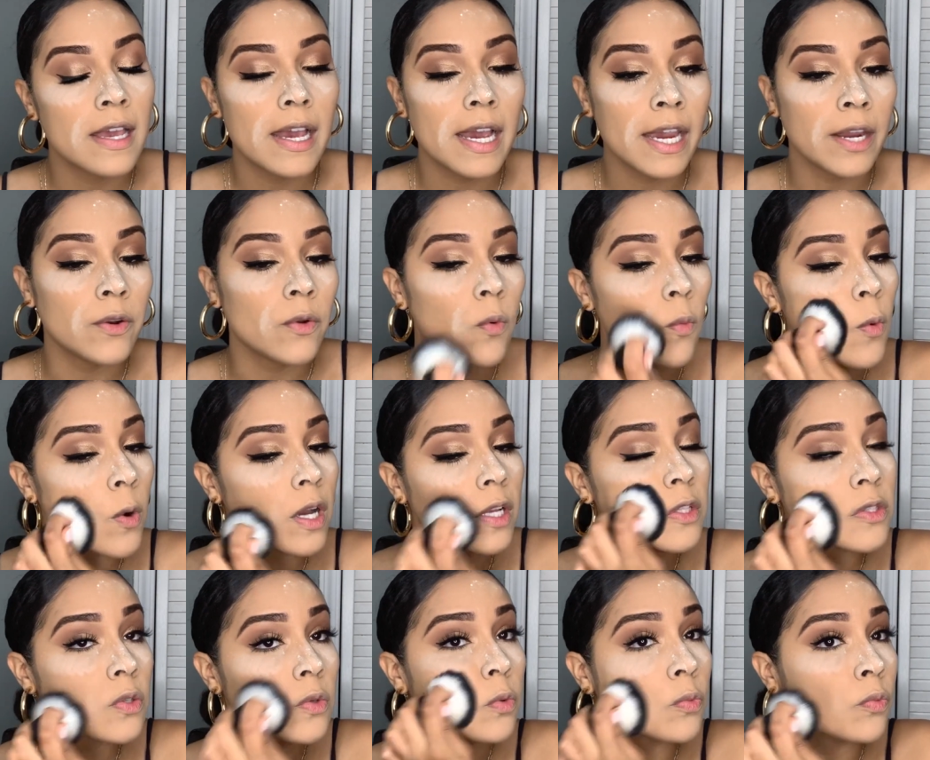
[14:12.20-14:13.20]
I don't want
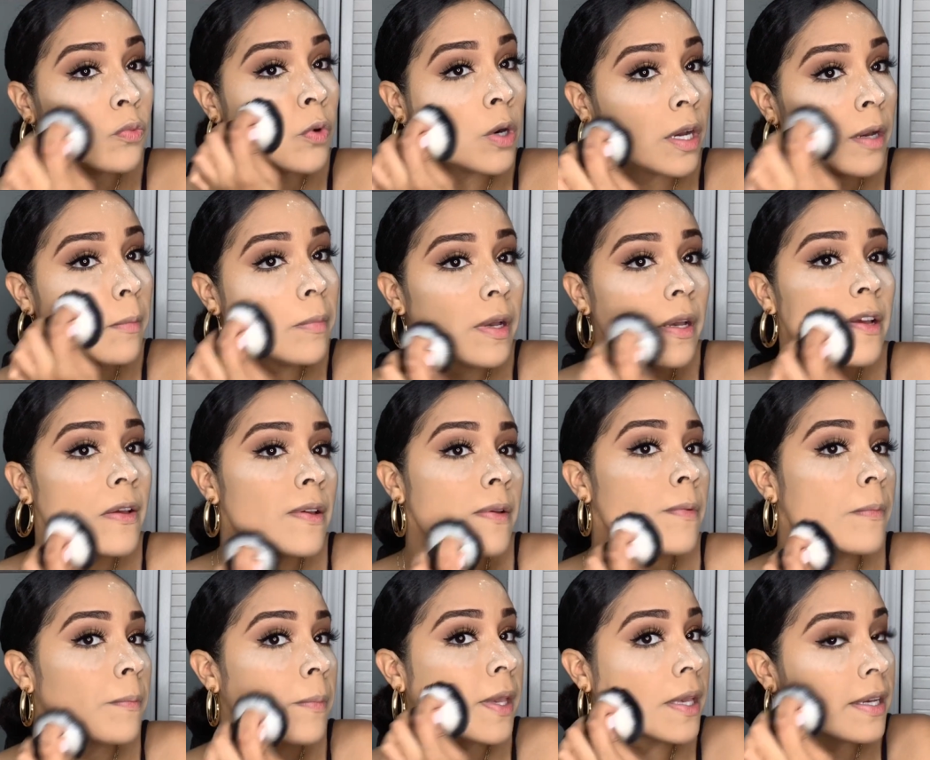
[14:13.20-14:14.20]
to rub
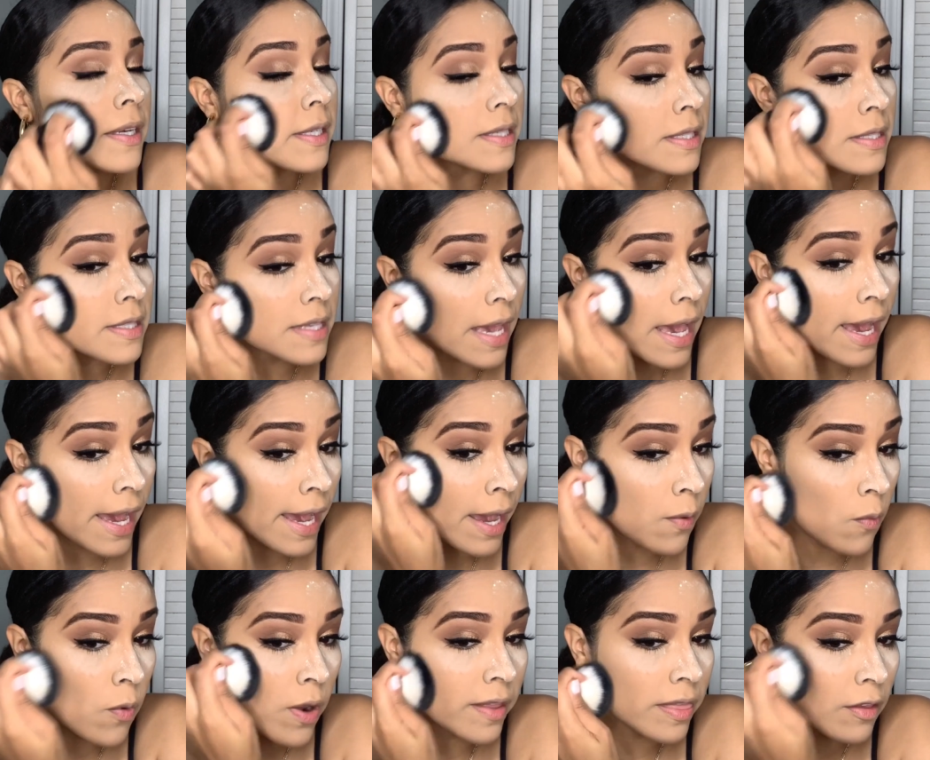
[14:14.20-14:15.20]
because I
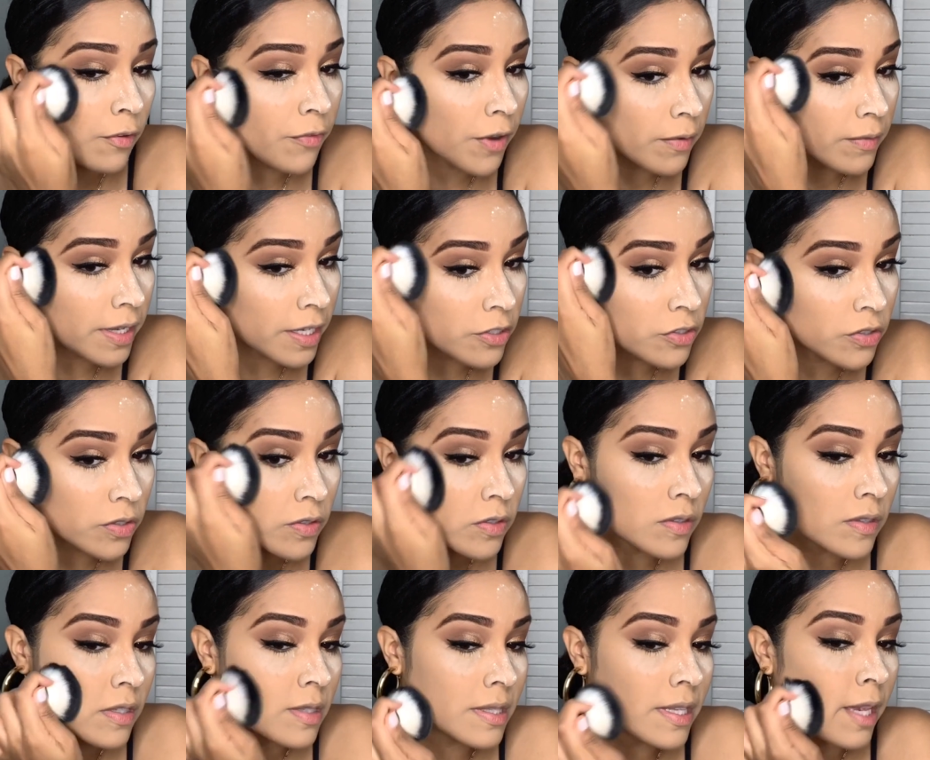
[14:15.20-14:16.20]
want the foundation to
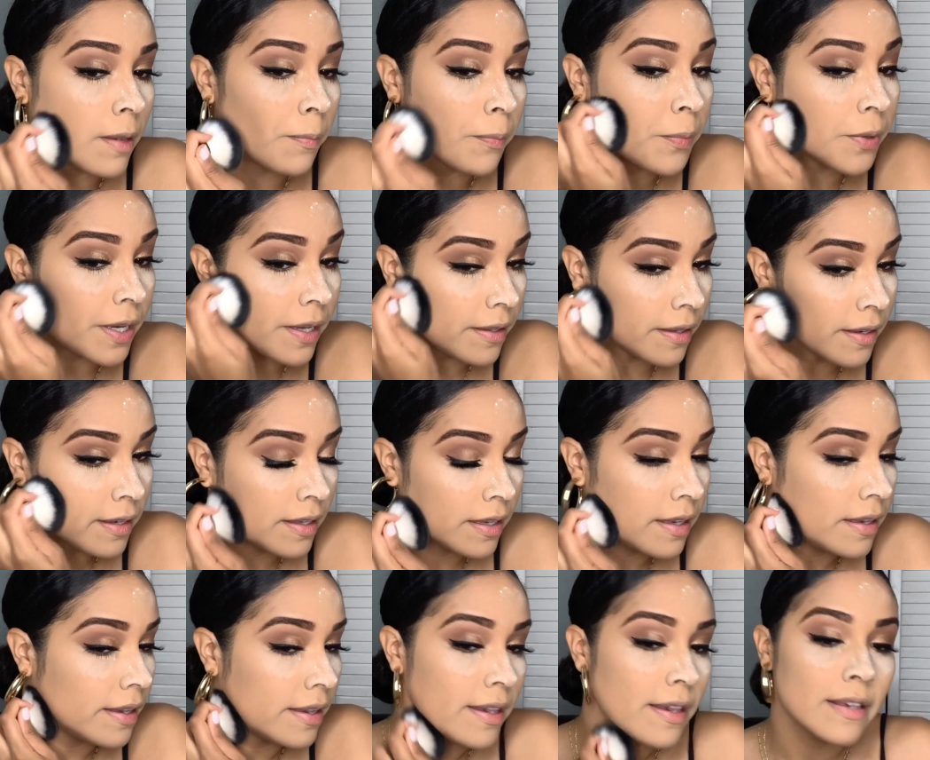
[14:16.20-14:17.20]
stay put.
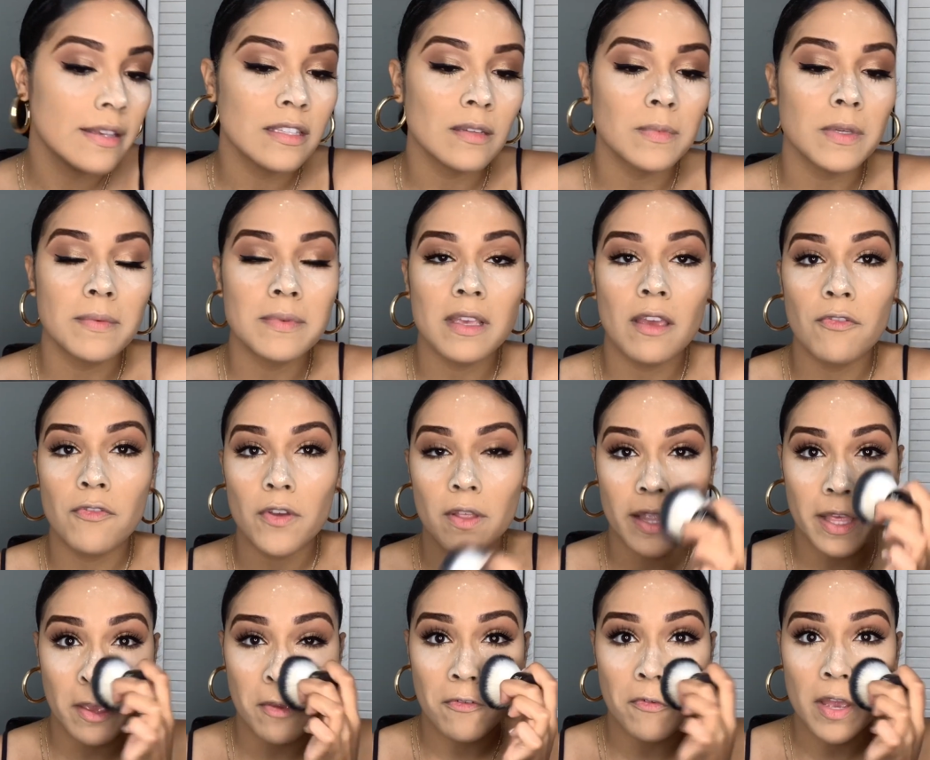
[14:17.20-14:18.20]
Sometimes I feel
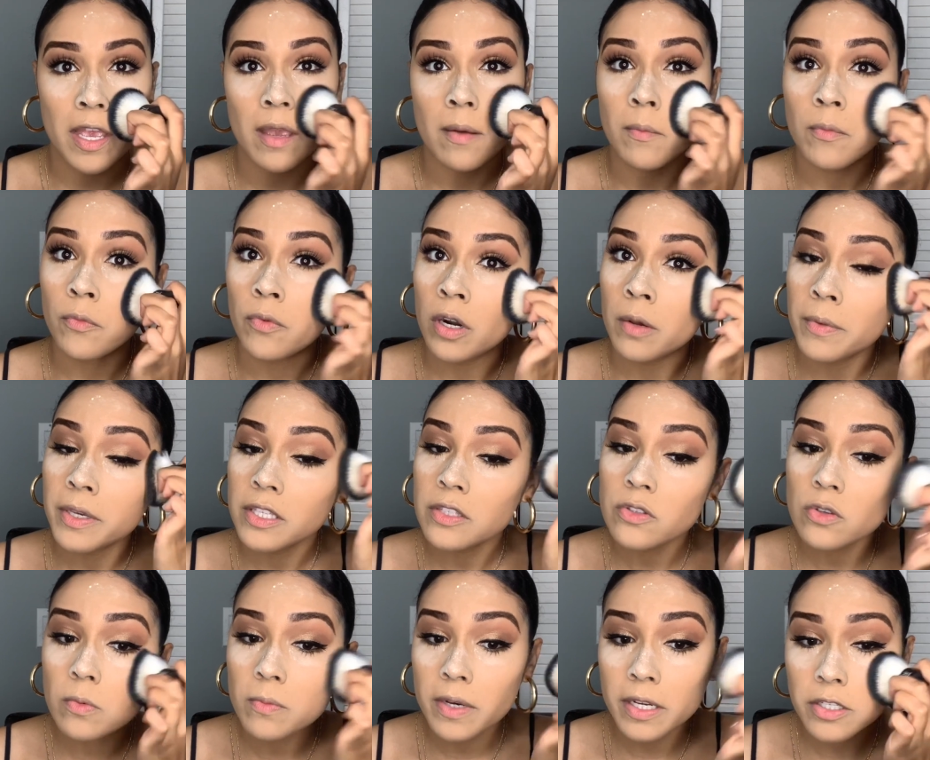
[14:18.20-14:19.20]
like if I am rubbing
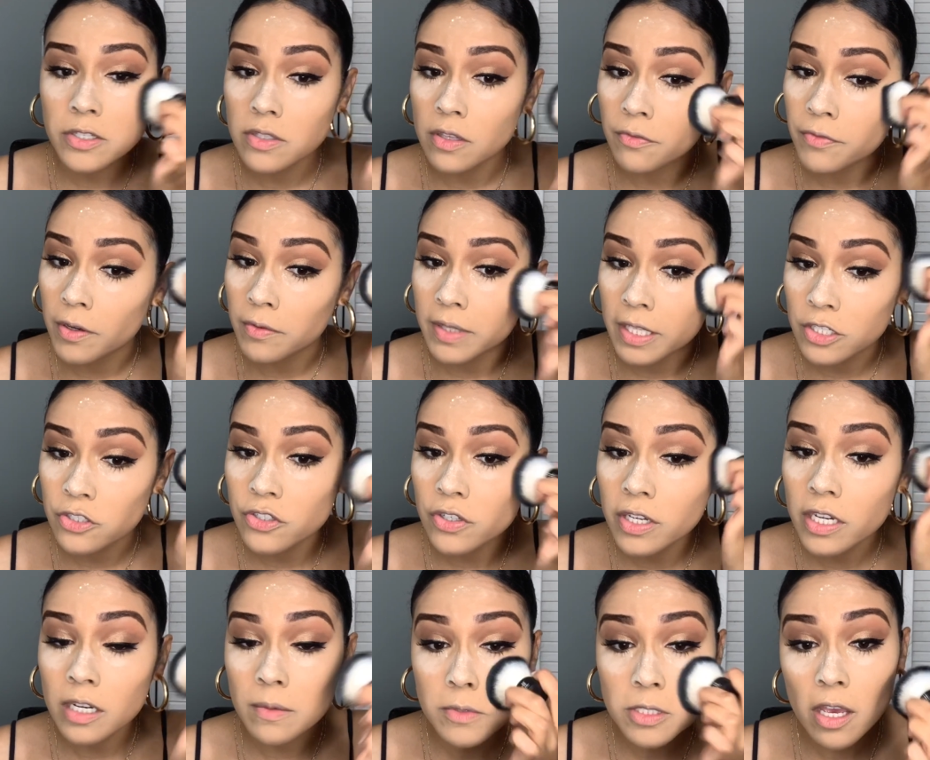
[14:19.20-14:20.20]
too much, the foundation
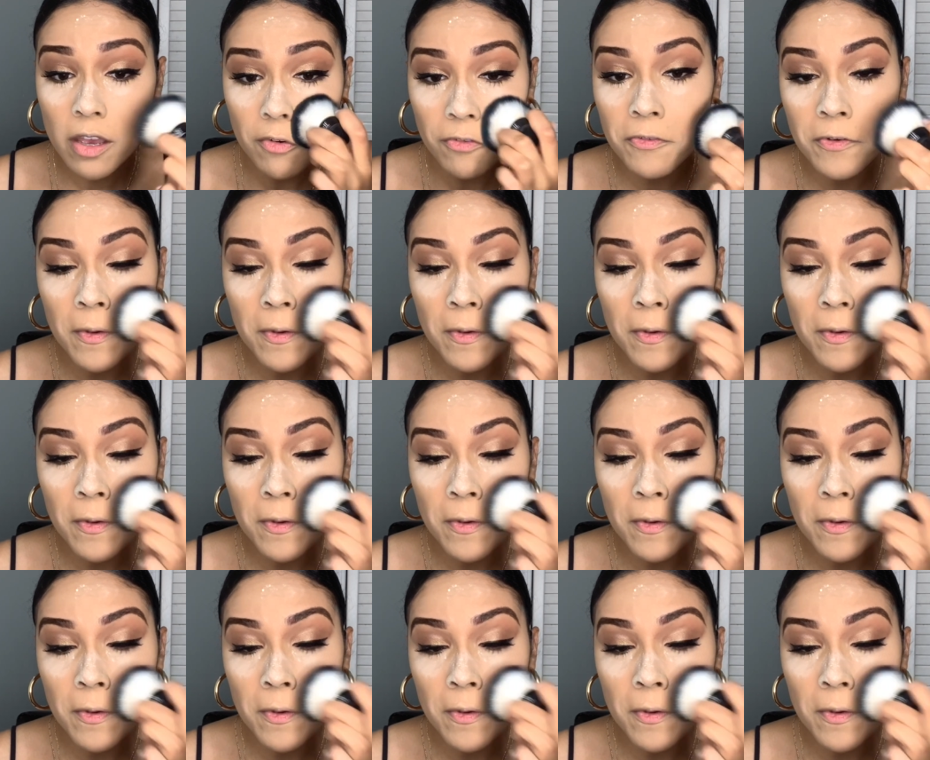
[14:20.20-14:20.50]
comes off.